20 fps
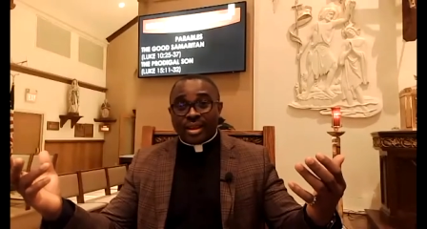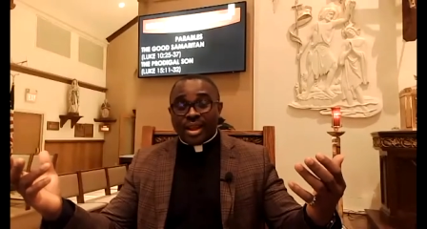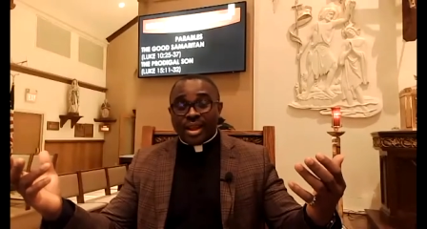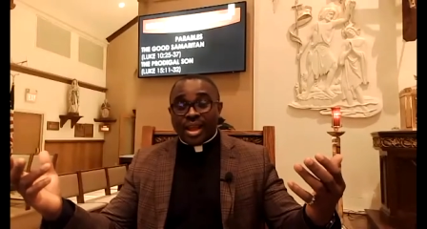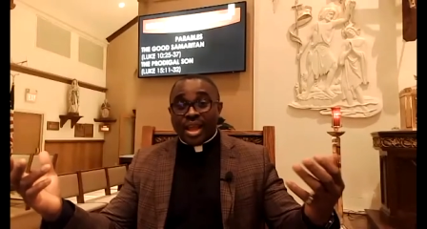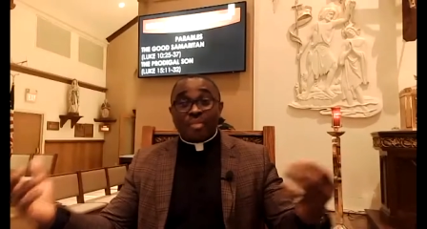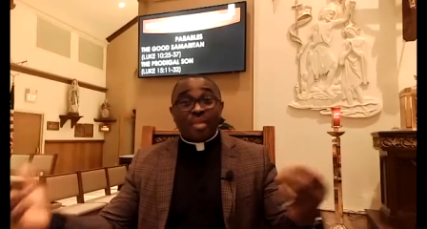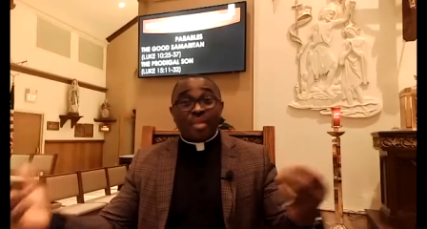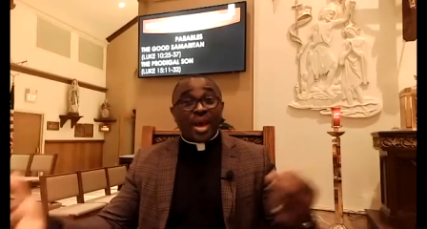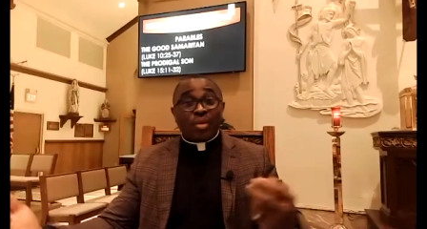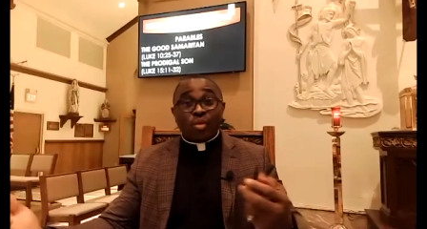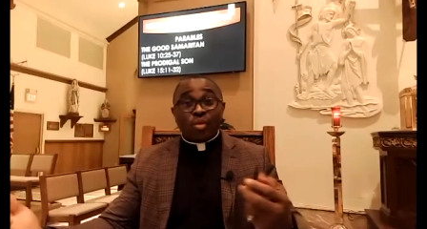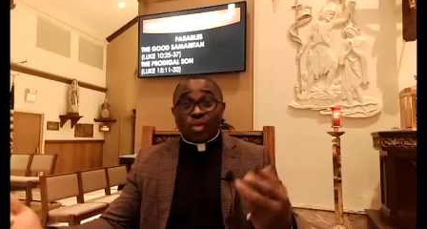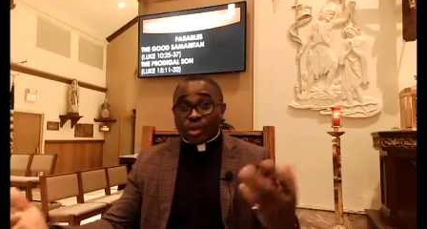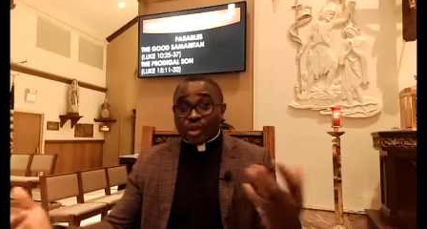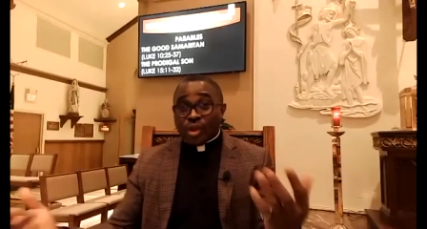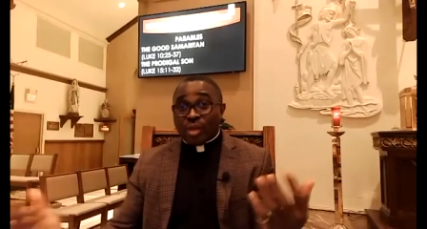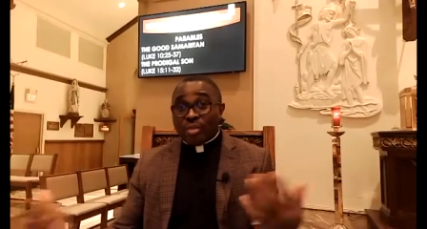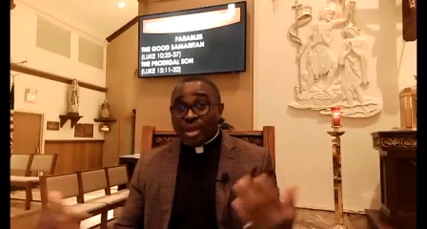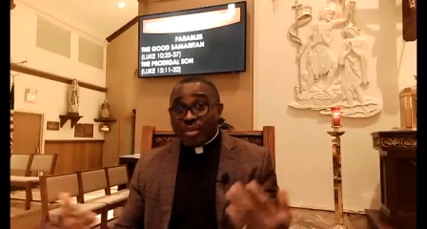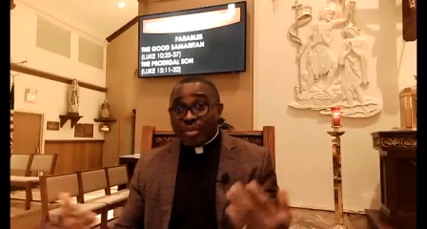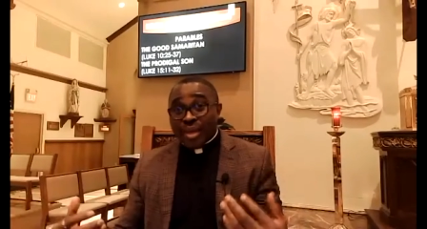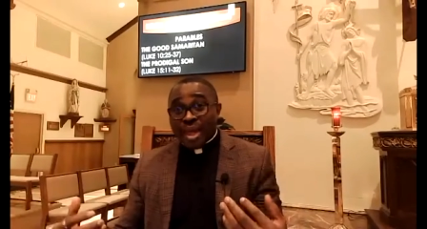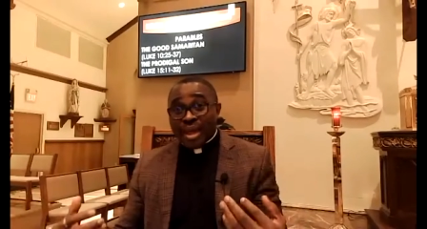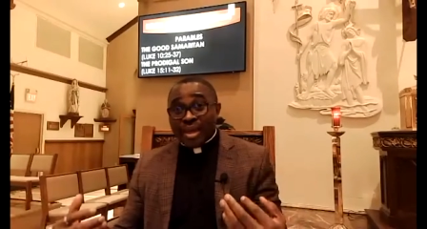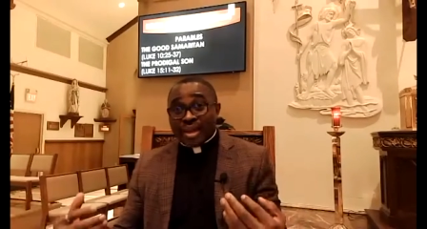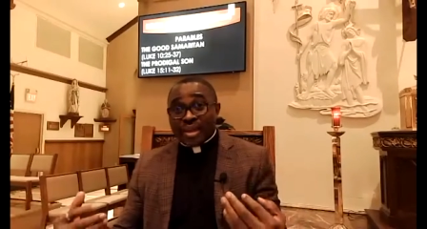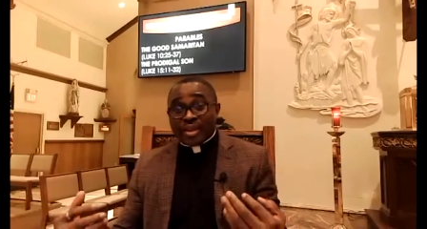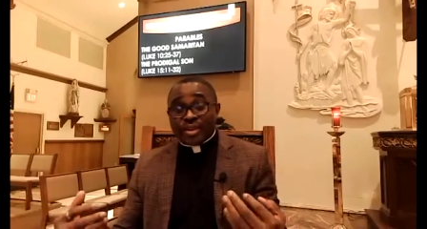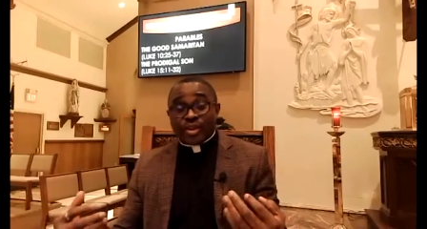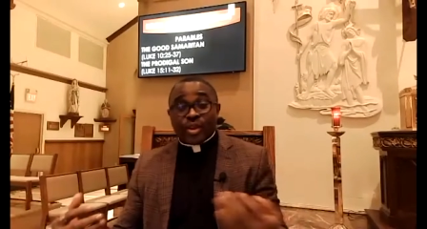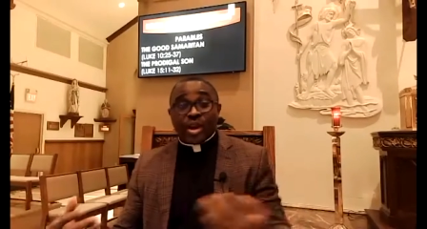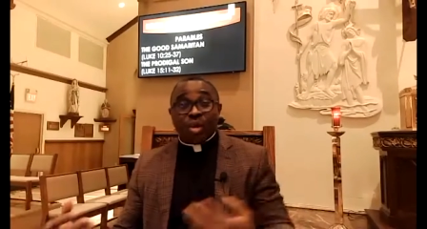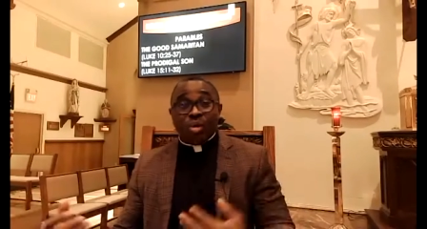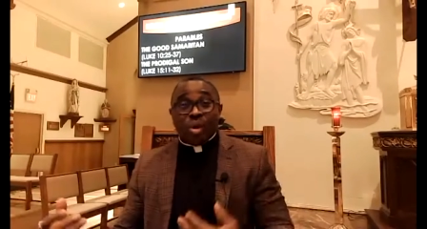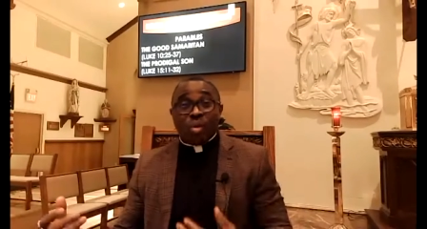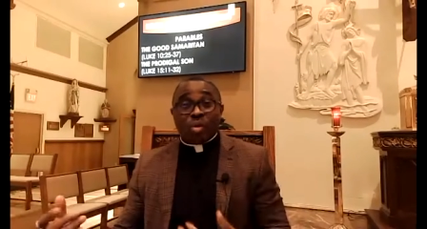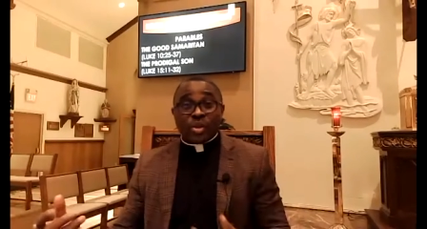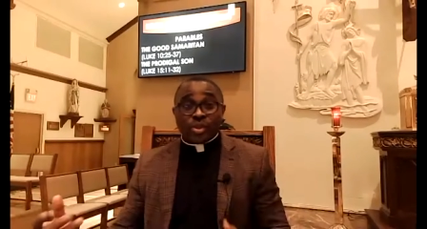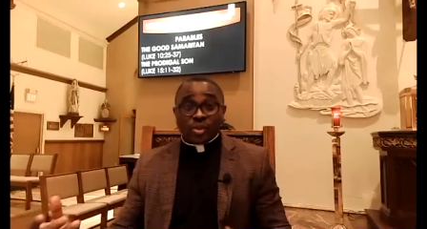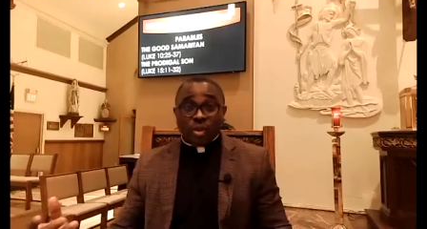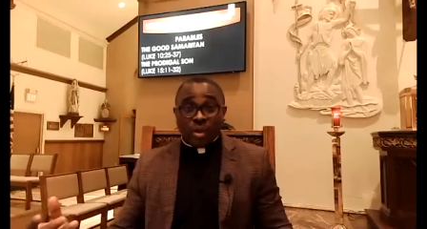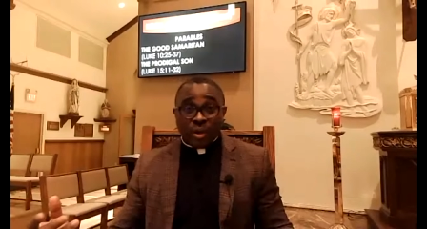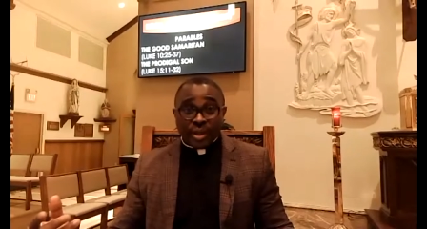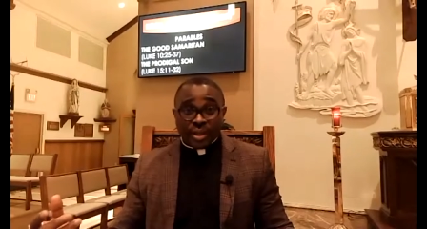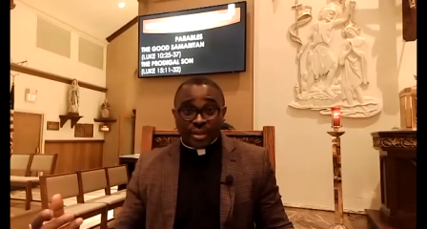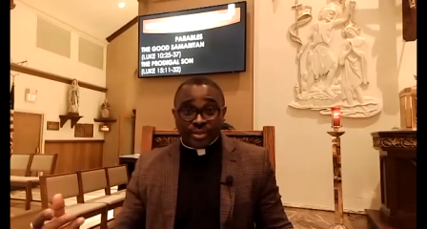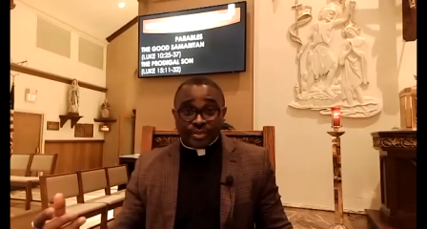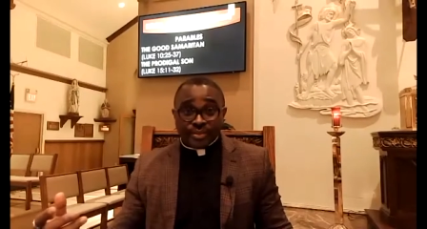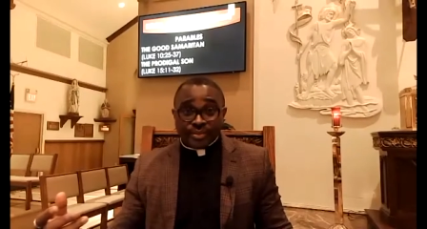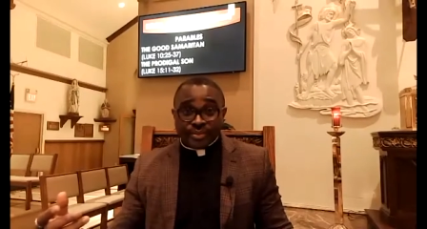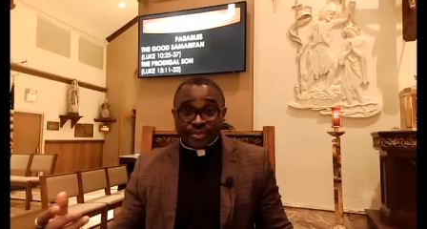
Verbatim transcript: A man was coming back, the other one was going.